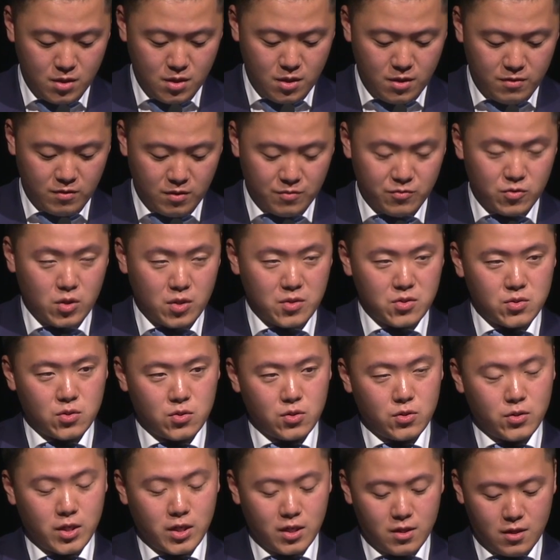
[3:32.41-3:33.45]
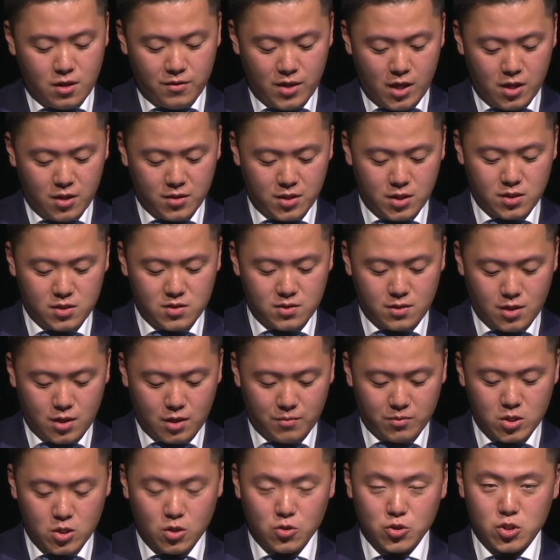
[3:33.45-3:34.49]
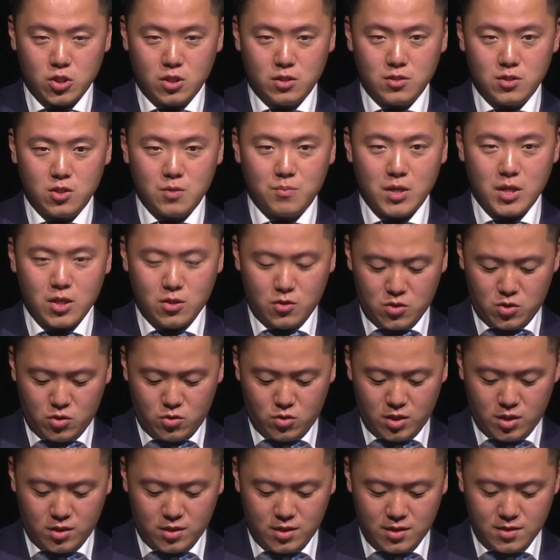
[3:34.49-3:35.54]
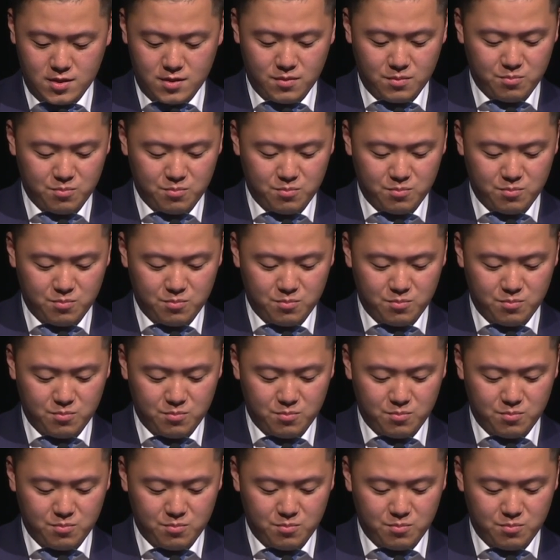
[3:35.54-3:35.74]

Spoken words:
From fostering a healthy startup culture to being Australia's